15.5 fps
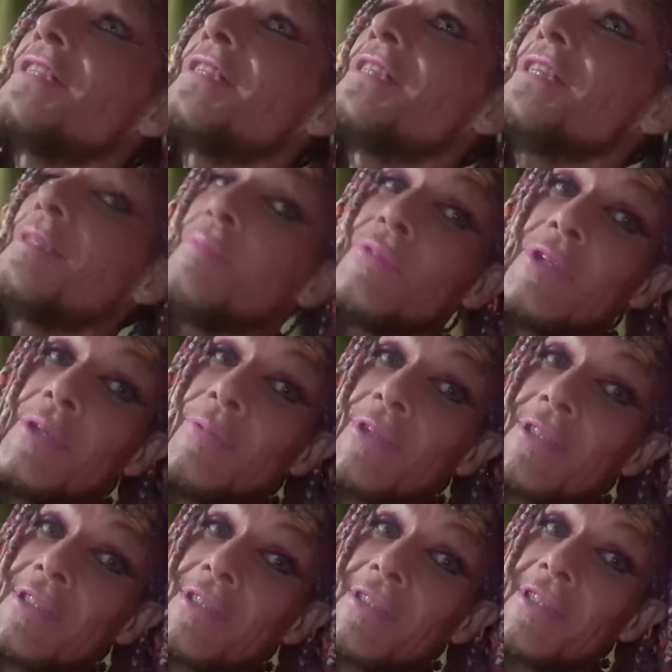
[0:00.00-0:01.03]
to name, pretty
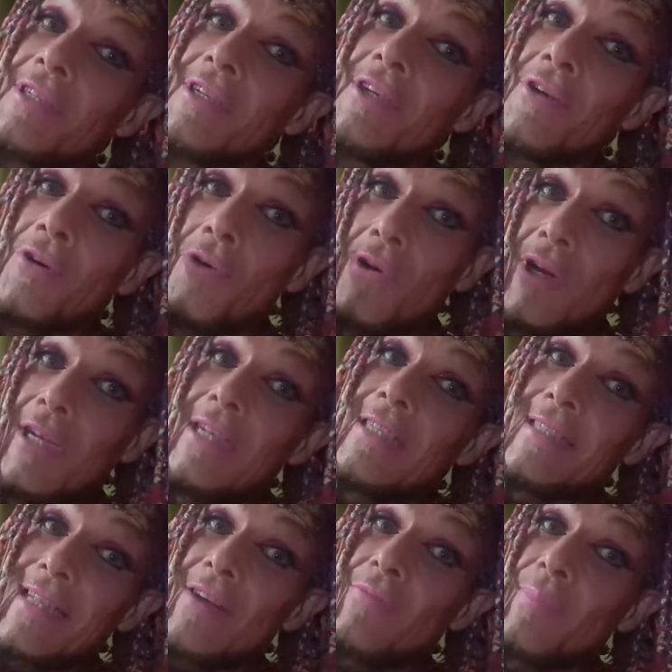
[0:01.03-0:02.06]
much, or at
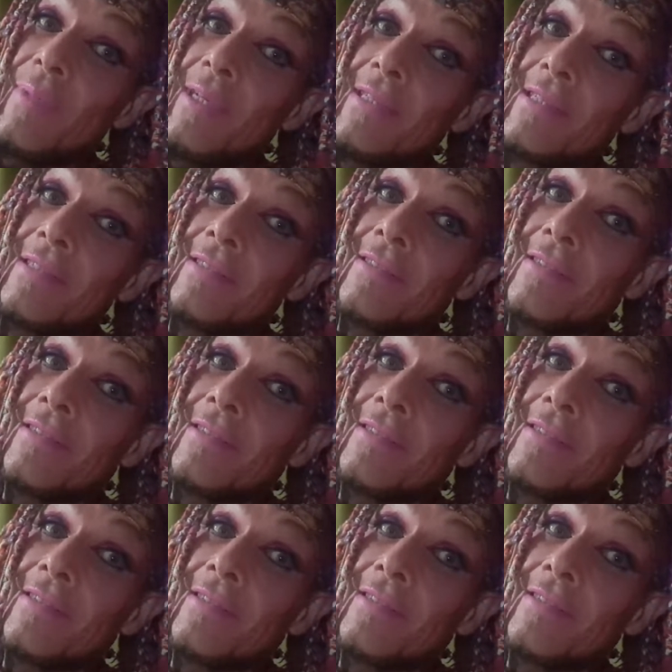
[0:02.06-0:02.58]
least have been.